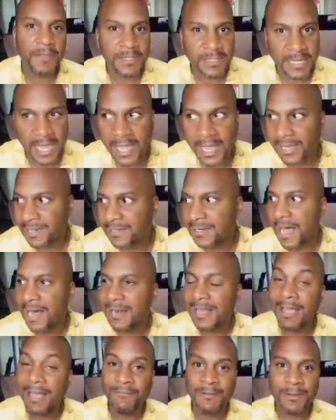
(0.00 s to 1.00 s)
the take.
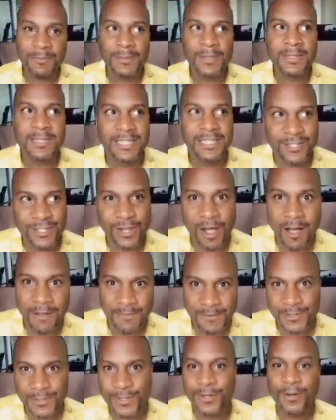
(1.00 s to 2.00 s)
Not every police
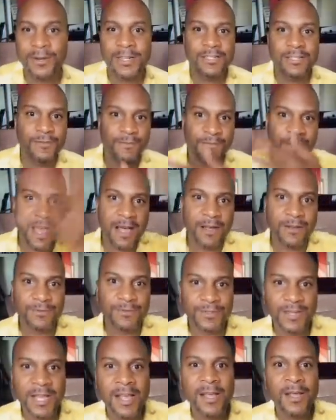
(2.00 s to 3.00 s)
officer is
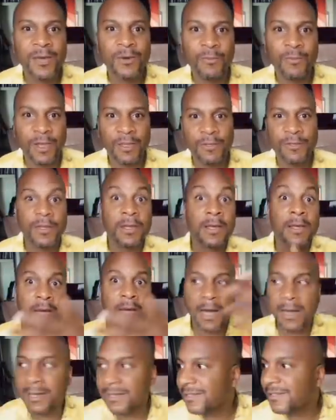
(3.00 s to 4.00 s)
found with
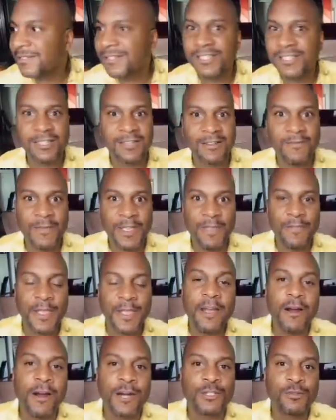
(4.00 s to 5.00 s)
guns that
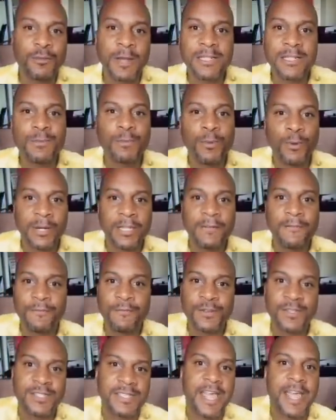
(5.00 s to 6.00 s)
they are transporting
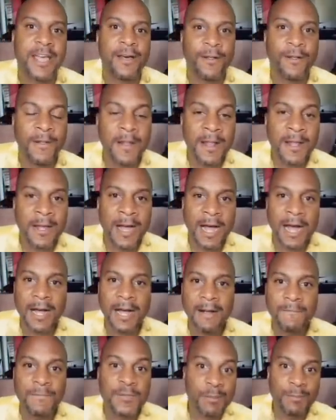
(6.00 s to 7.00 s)
for sale
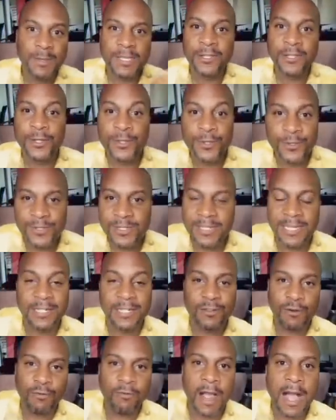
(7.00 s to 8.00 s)
uh, to be used
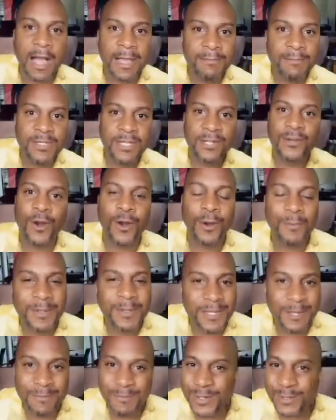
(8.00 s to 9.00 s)
in crimes in
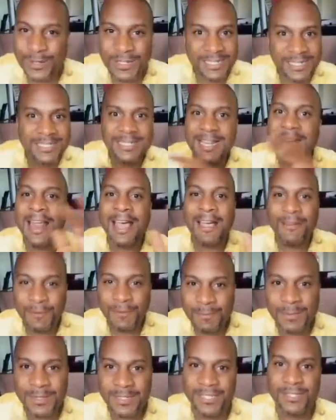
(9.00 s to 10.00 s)
urban communities. Not every
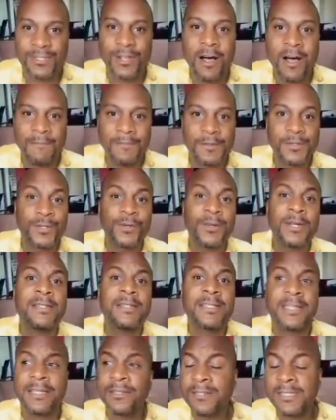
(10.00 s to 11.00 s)
police officer
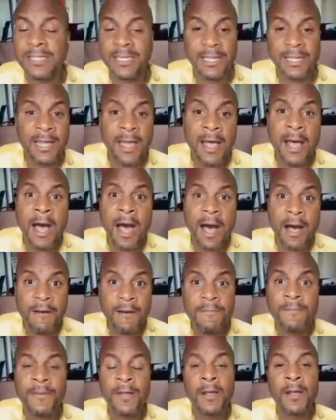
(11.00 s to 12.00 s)
is guilty
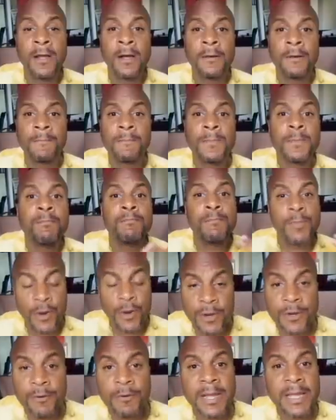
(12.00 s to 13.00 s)
of
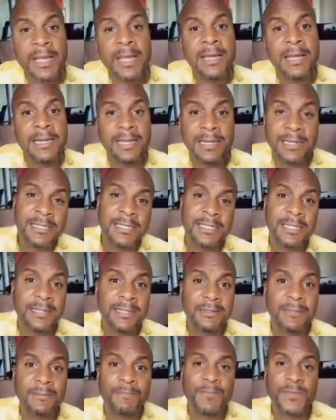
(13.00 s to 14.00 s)
murdering an
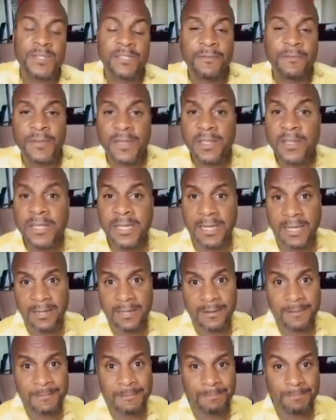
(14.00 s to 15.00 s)
innocent
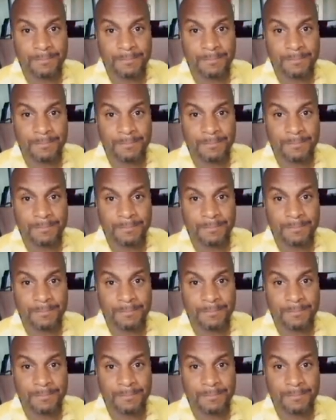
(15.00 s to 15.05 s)
civilian.